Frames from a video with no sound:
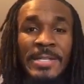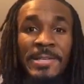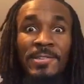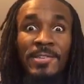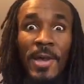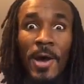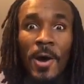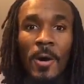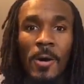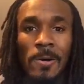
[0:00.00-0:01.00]

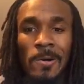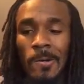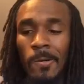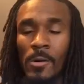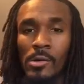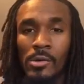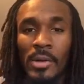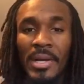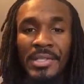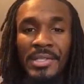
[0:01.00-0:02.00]

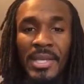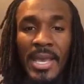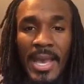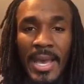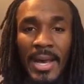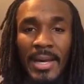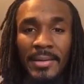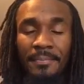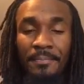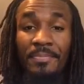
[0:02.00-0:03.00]
So, yeah,
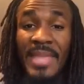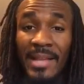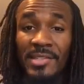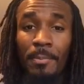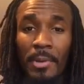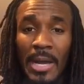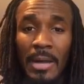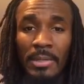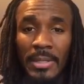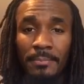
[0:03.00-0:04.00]
that's a
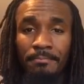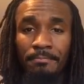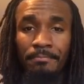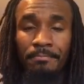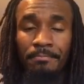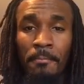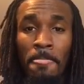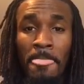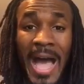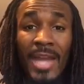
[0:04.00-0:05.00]
problem.
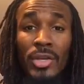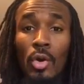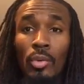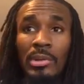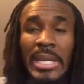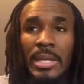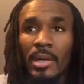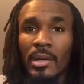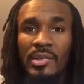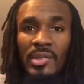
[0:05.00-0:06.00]
I know
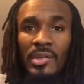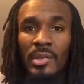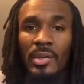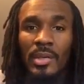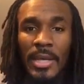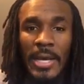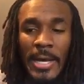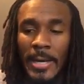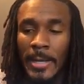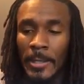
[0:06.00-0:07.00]
leaders
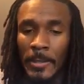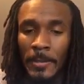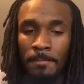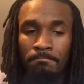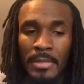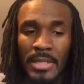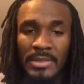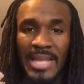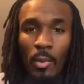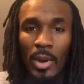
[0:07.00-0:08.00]
um,
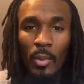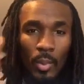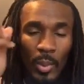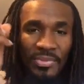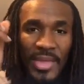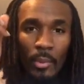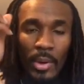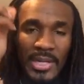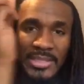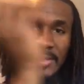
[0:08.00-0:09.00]
that when they were
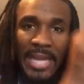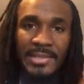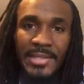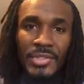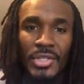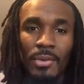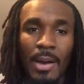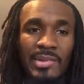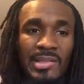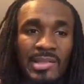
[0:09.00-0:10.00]
connected to, I
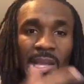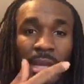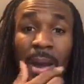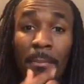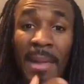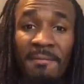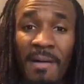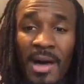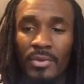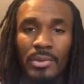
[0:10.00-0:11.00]
was thinking about my
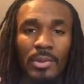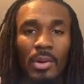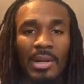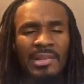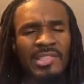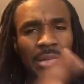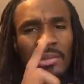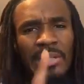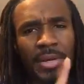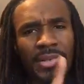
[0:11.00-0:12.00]
father in the Lord and certain
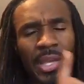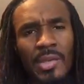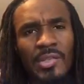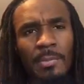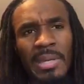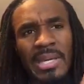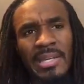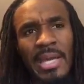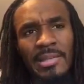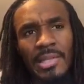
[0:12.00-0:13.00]
leaders that used to be
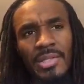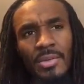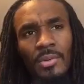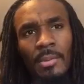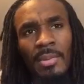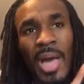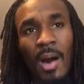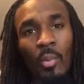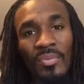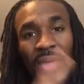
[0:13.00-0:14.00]
connected to him, and how
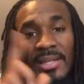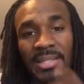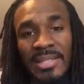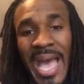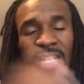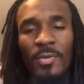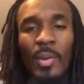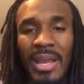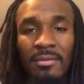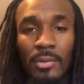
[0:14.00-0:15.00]
when they detached for
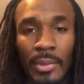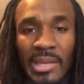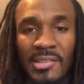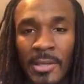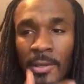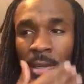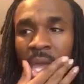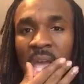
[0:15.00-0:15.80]
whatever reason